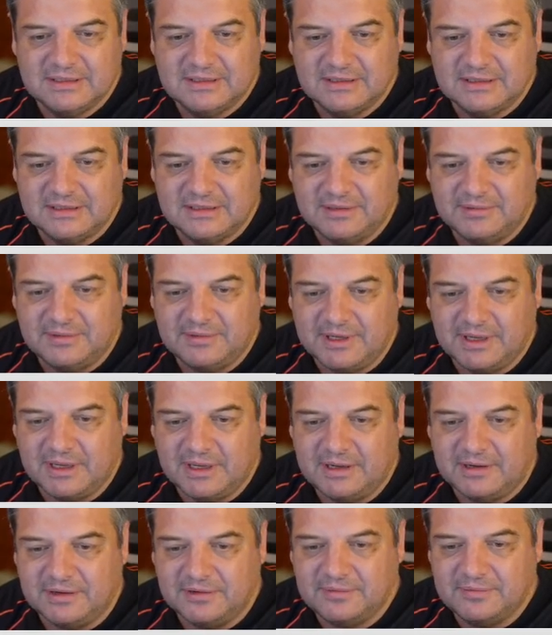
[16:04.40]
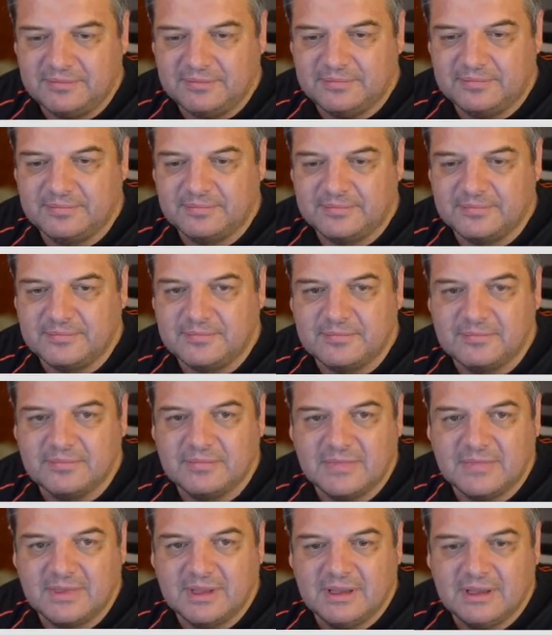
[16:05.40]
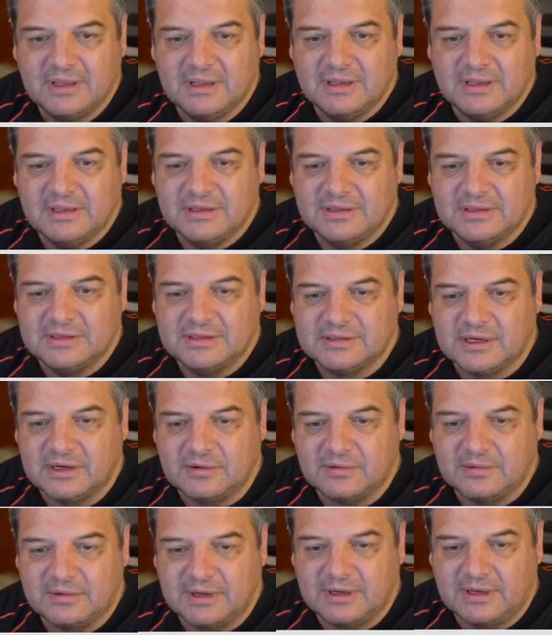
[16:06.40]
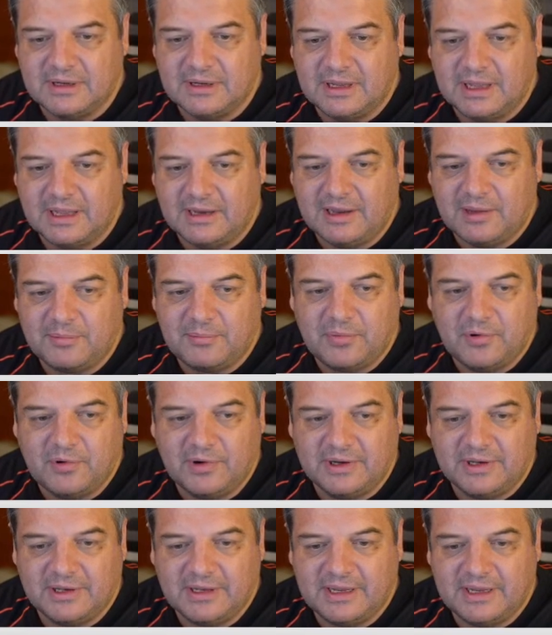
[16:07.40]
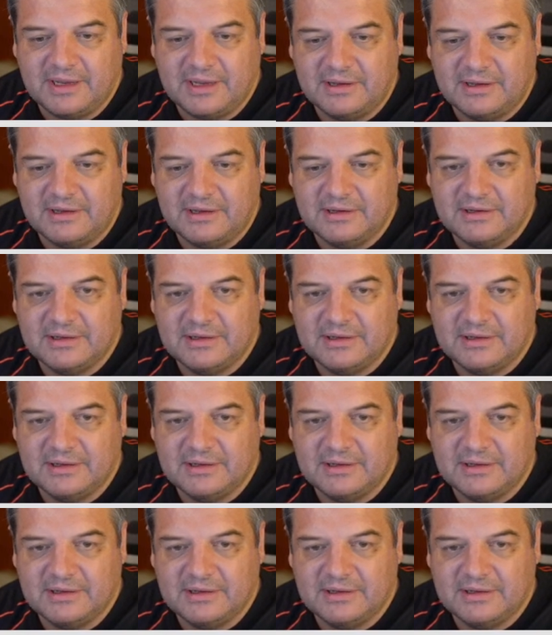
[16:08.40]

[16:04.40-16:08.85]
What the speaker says: There we go. So at that point there,